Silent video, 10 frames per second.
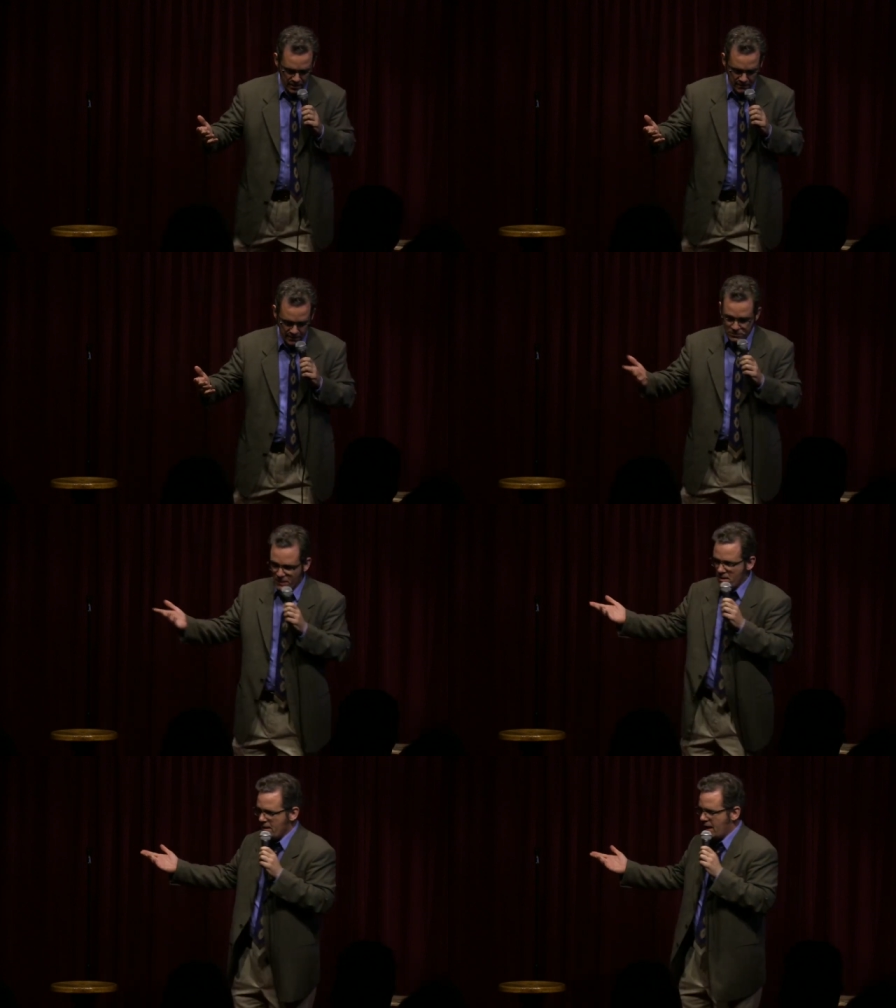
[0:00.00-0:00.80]
uh, the
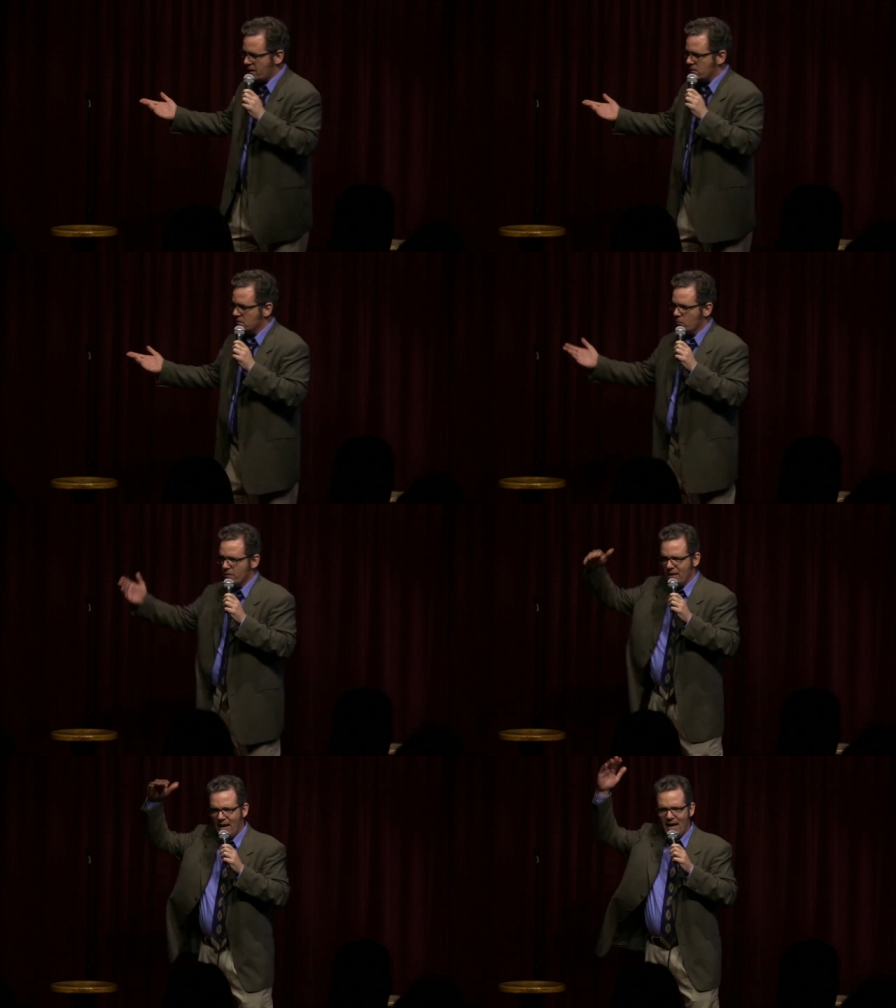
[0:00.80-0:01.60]
speed bag, the
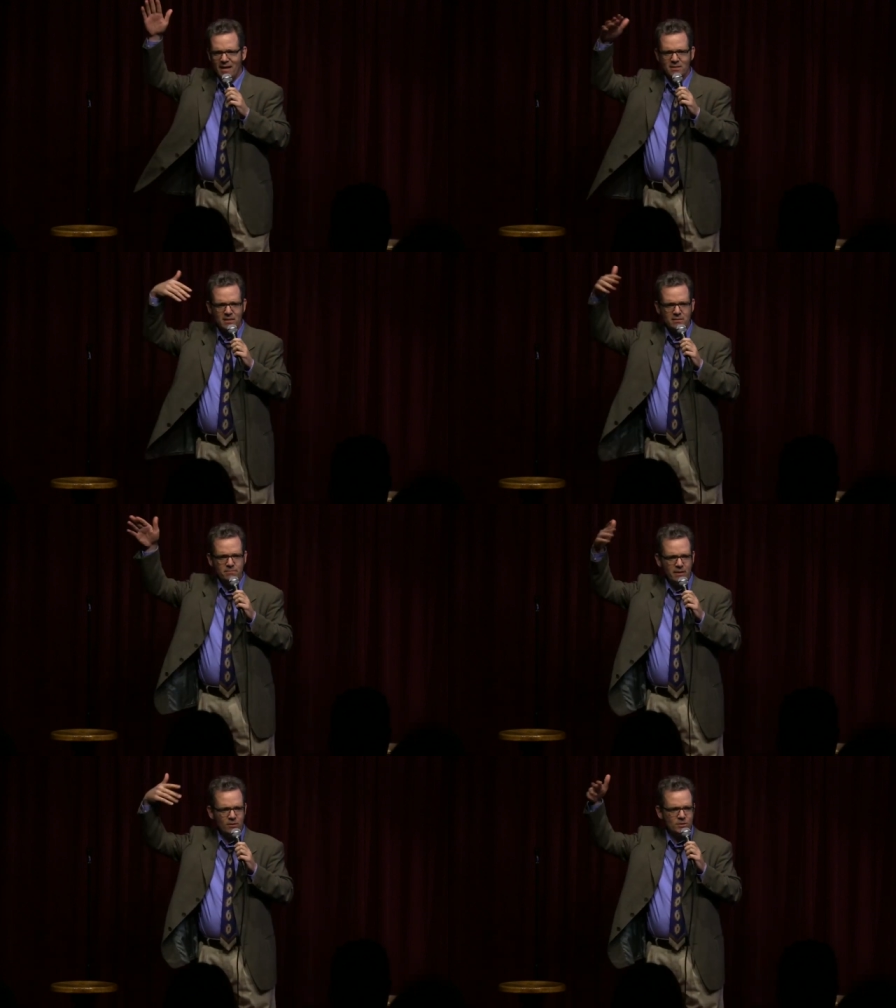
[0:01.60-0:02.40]
one that hangs
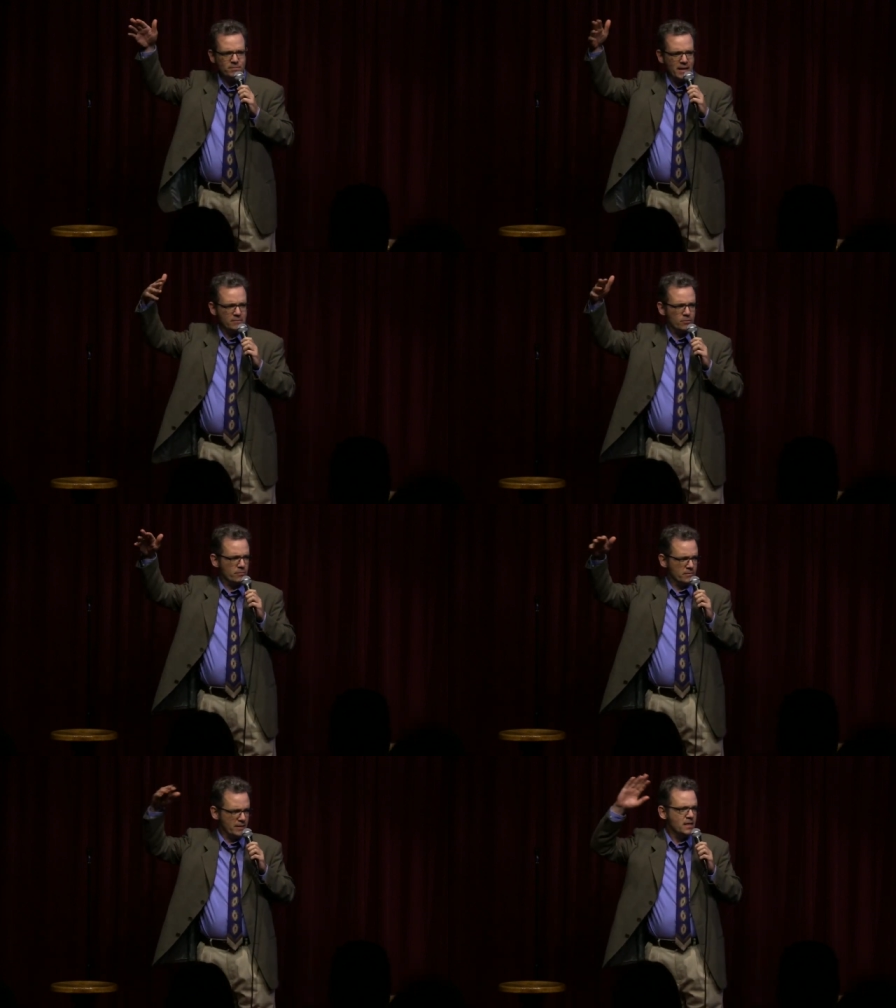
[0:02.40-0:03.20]
that, that goes back and
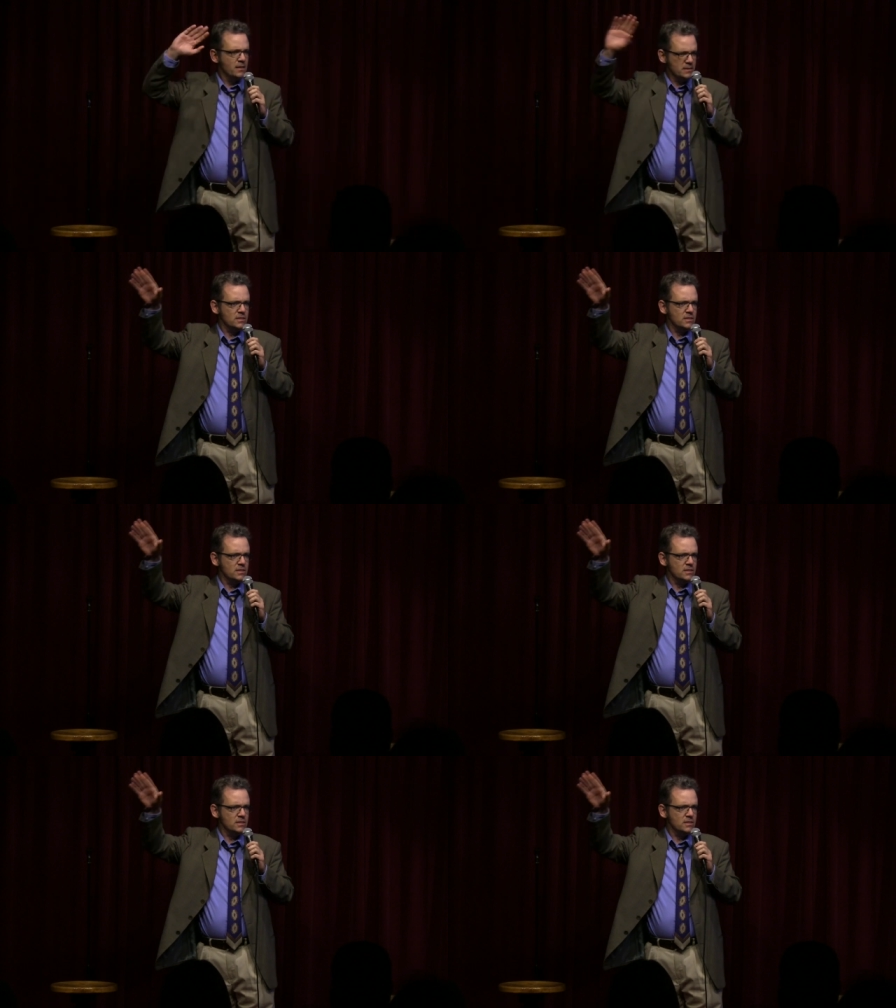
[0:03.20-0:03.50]
forth with that.